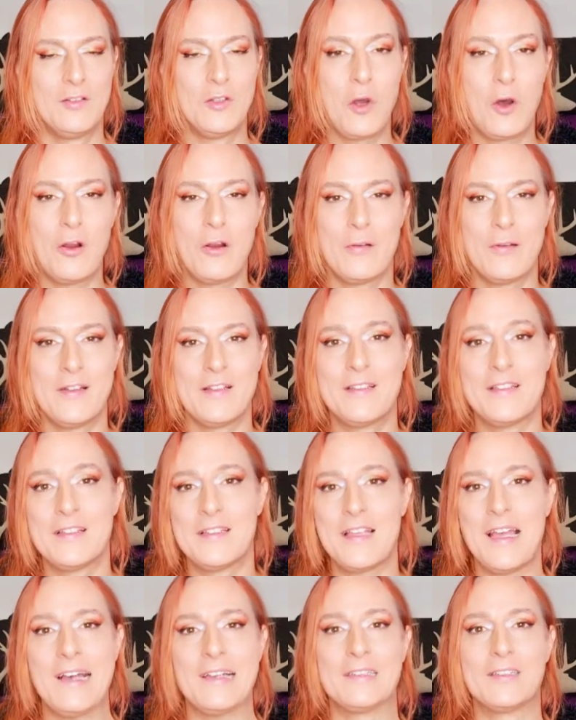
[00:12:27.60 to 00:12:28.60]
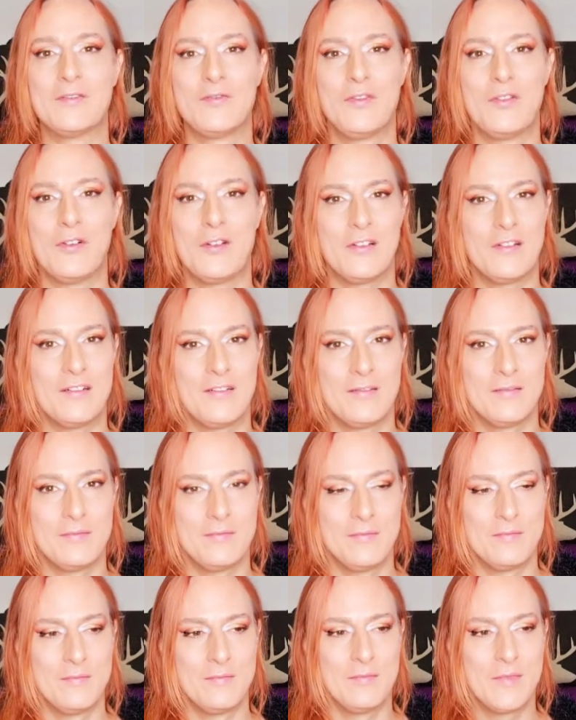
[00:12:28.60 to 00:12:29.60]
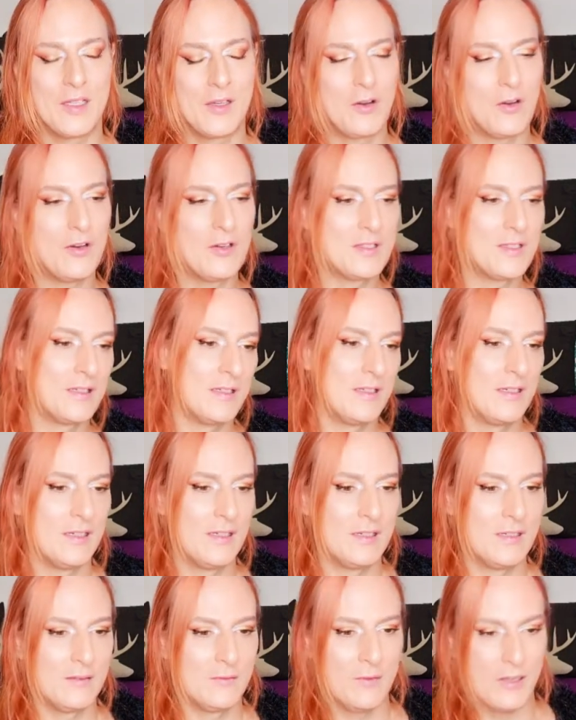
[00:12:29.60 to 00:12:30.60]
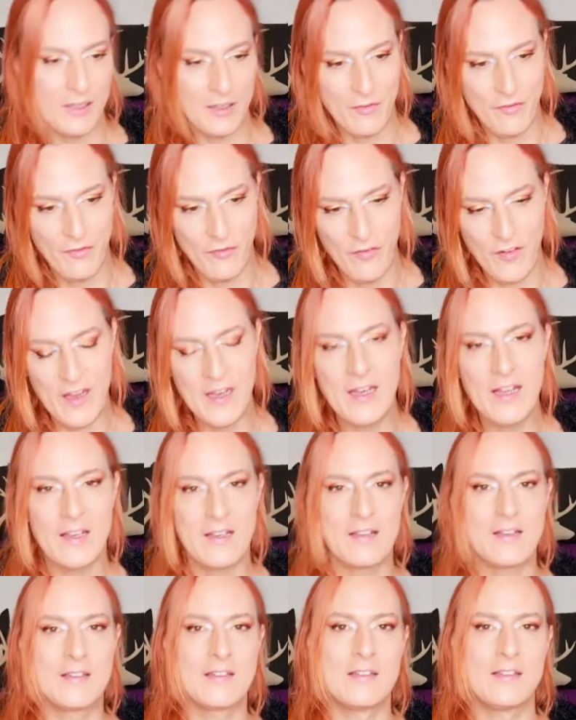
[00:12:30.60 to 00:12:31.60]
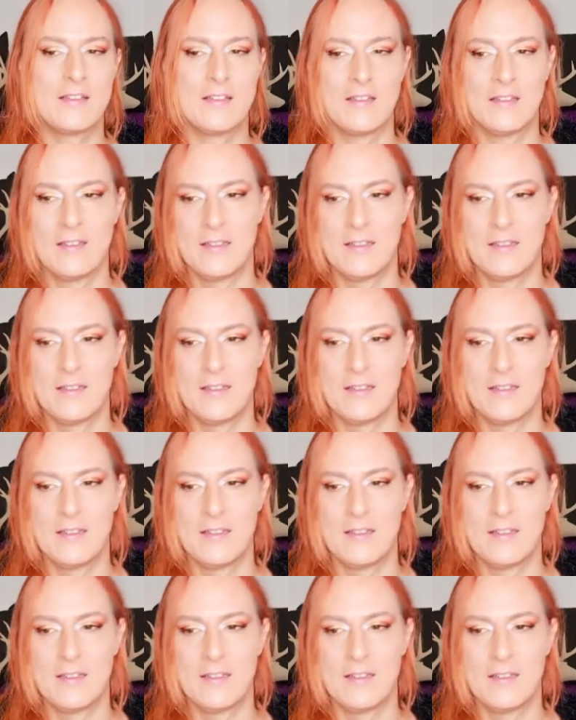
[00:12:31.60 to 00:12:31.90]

Tolerance is asked for because when the phoenix